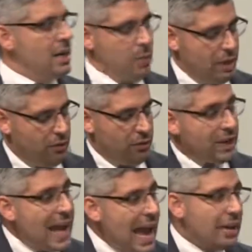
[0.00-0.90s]
either
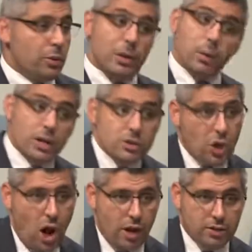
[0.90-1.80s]
forget, or we weren't
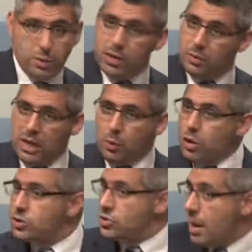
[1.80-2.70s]
taught, or they
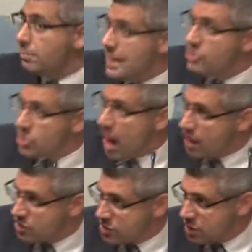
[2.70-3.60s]
weren't drummed into
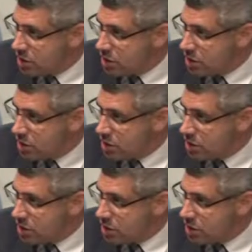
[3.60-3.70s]
us.